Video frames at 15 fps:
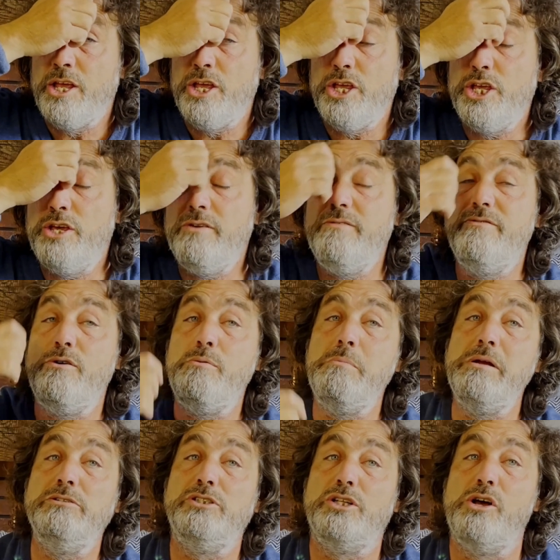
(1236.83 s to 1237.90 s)
You've
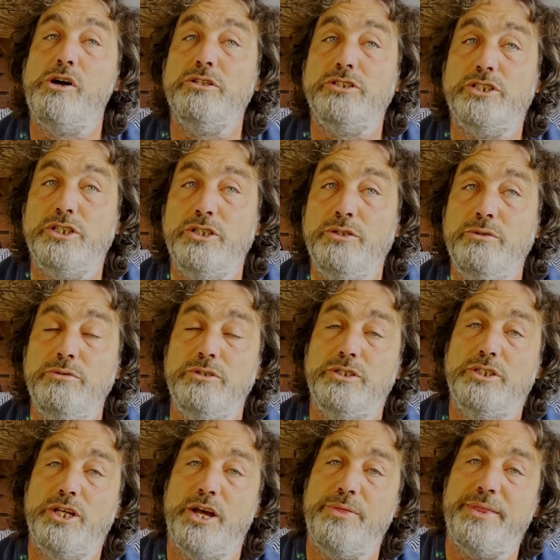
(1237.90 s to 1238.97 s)
almost got to
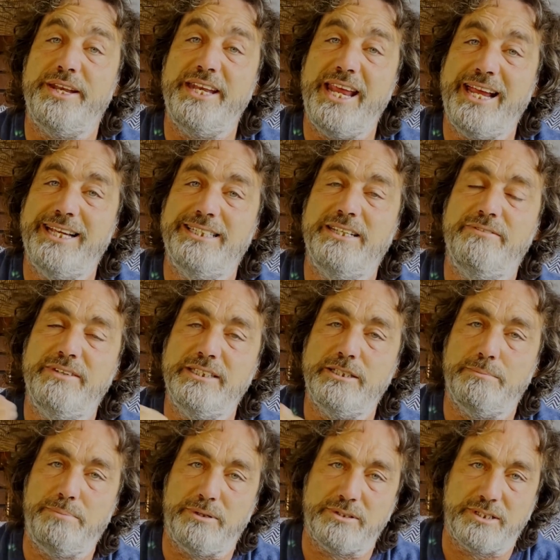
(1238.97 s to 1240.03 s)
turn the negative into
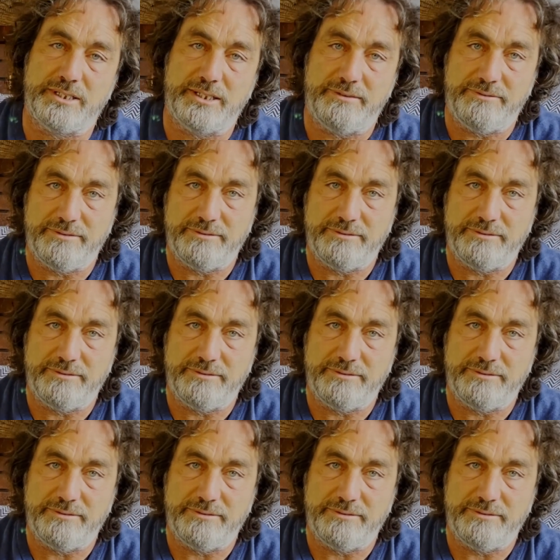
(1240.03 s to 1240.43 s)
positive.